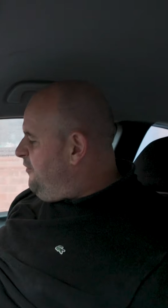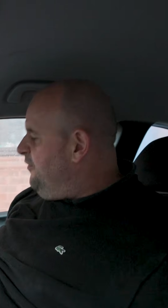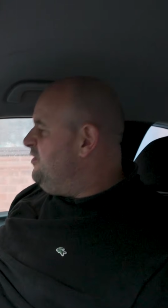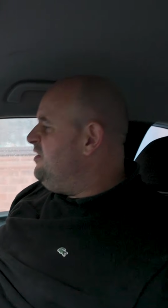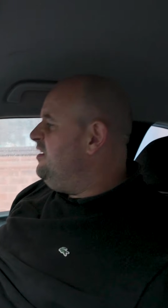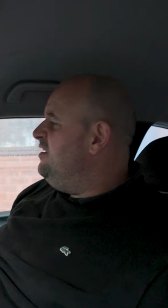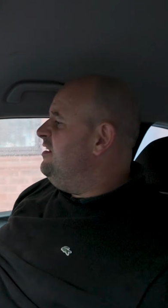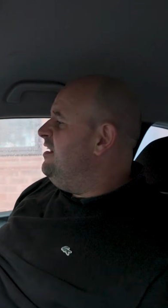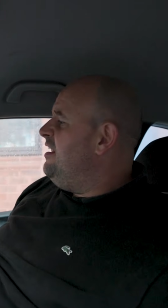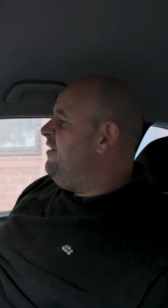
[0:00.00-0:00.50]
it's
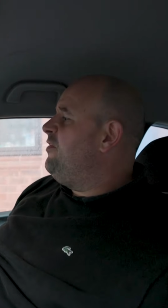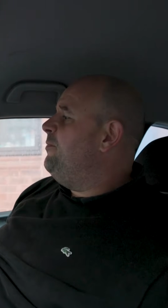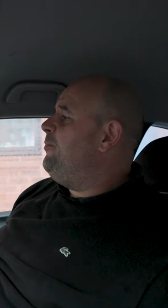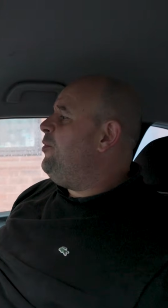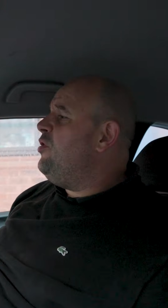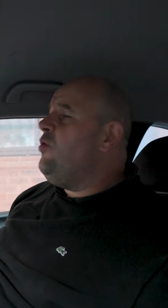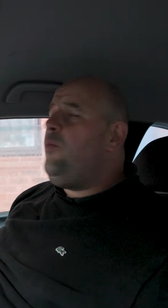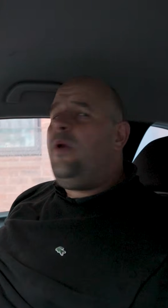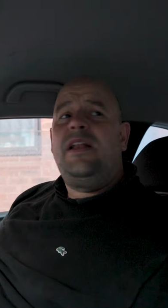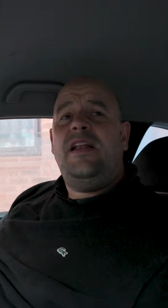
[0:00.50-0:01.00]
easy enough to put
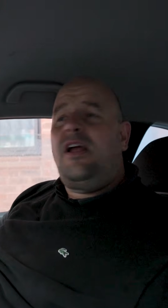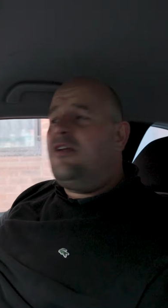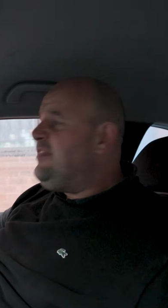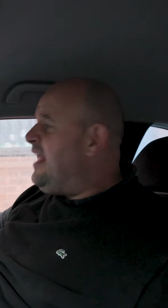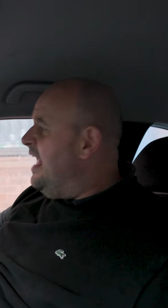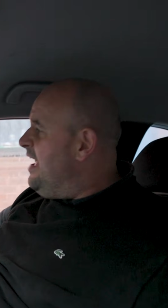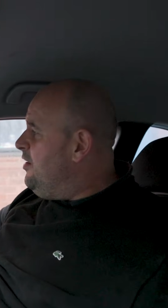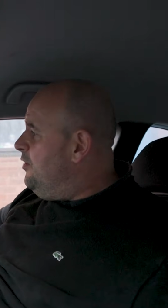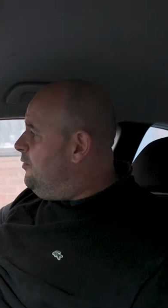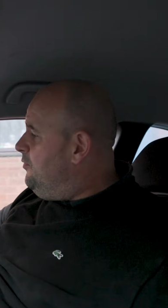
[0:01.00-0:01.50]
the window
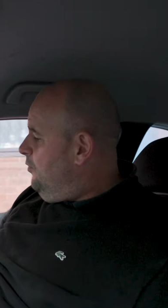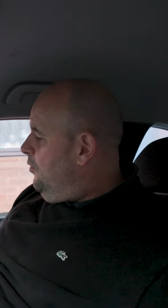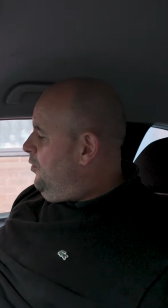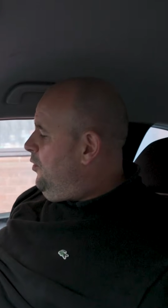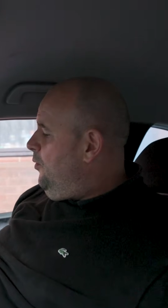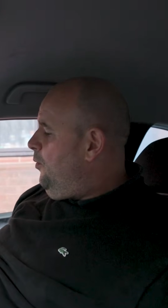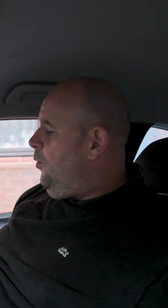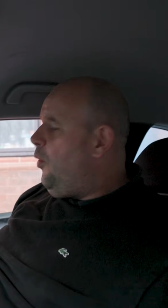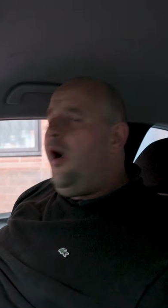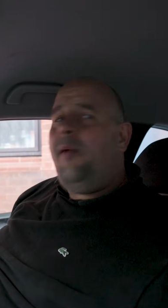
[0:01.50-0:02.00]
down and
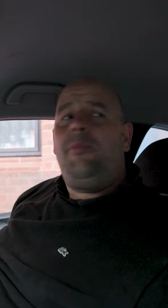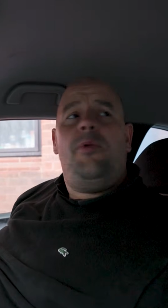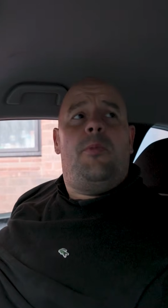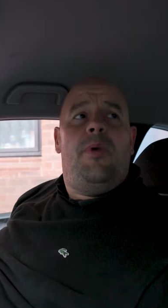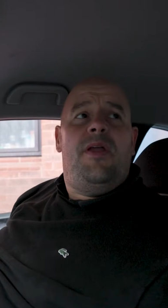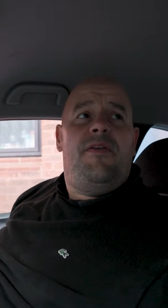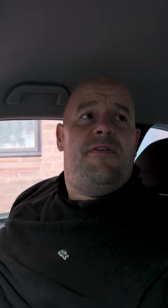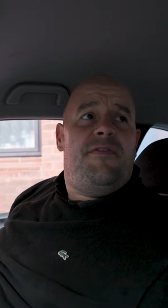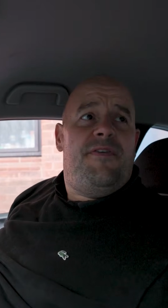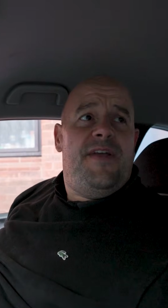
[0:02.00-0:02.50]
wipe them
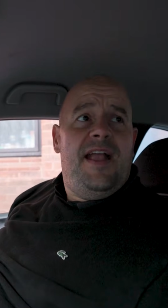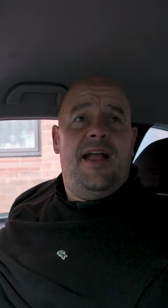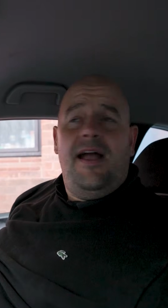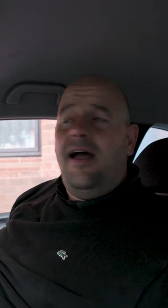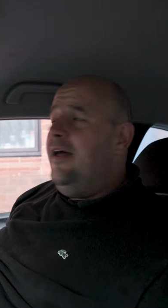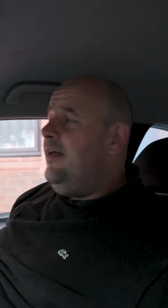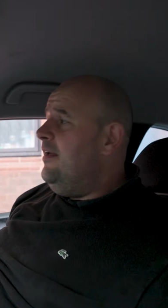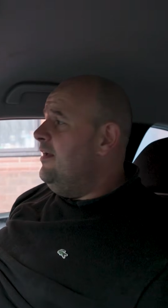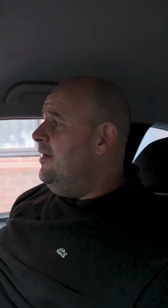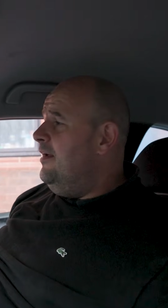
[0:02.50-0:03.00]
with your
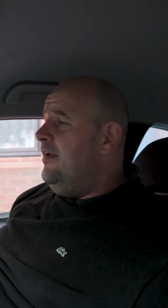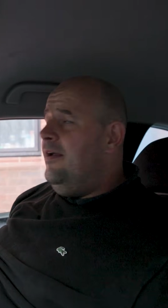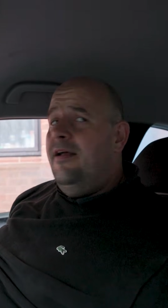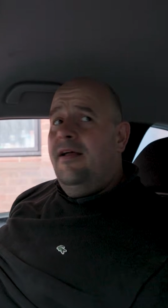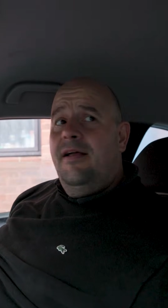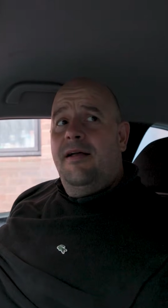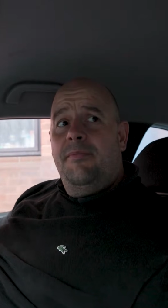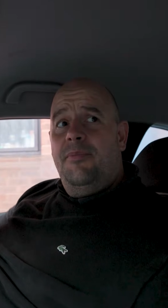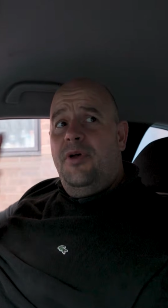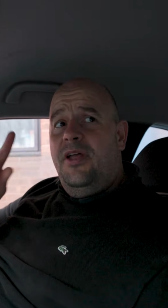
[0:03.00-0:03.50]
finger.
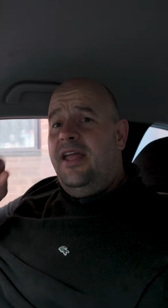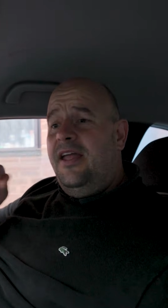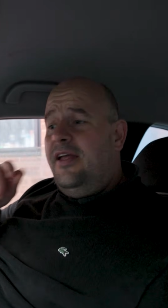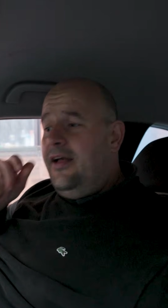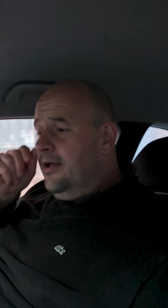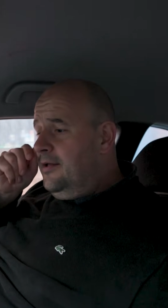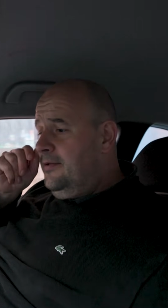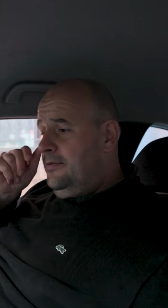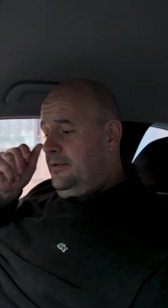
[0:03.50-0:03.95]
But here,